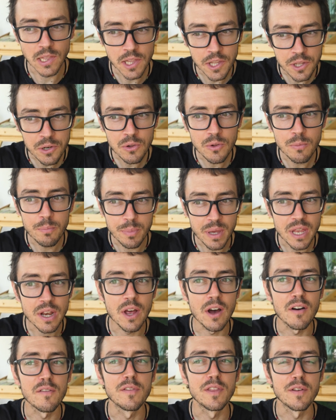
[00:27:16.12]
little bit
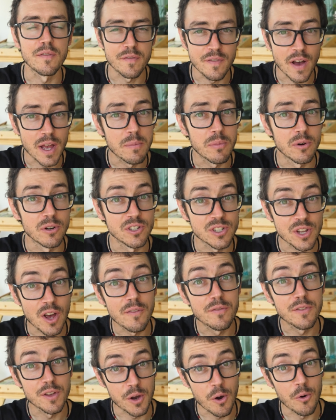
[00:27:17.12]
of the fibers
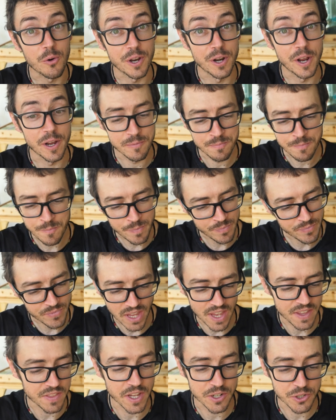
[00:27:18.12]
of the coconut
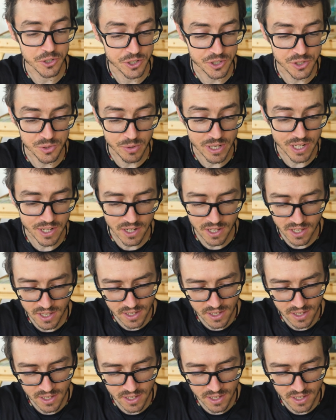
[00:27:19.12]
and then just sweet.